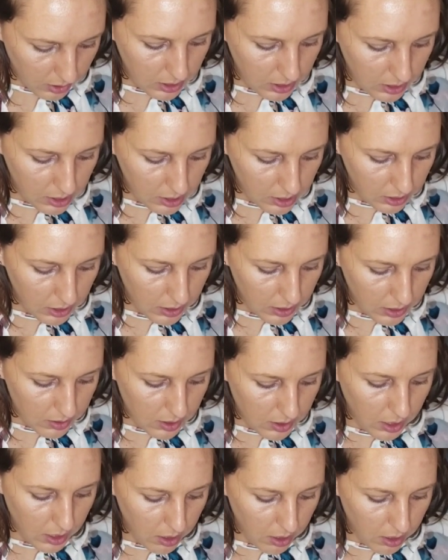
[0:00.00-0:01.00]
it indicates
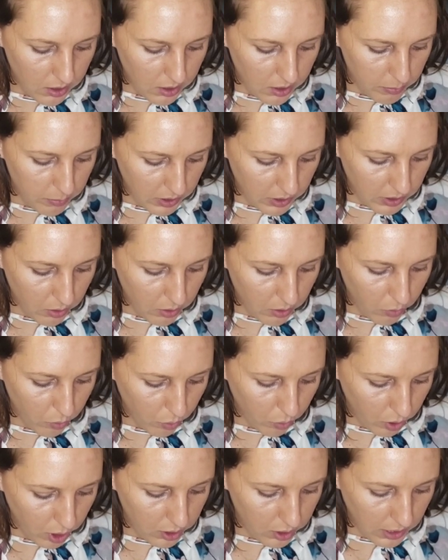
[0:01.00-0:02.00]
the air is being
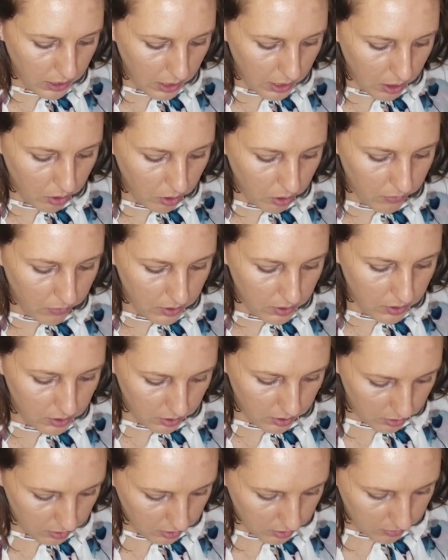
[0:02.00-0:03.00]
worked out of the
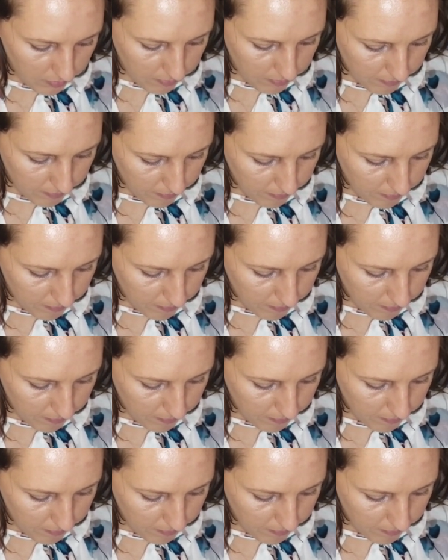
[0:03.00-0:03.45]
system.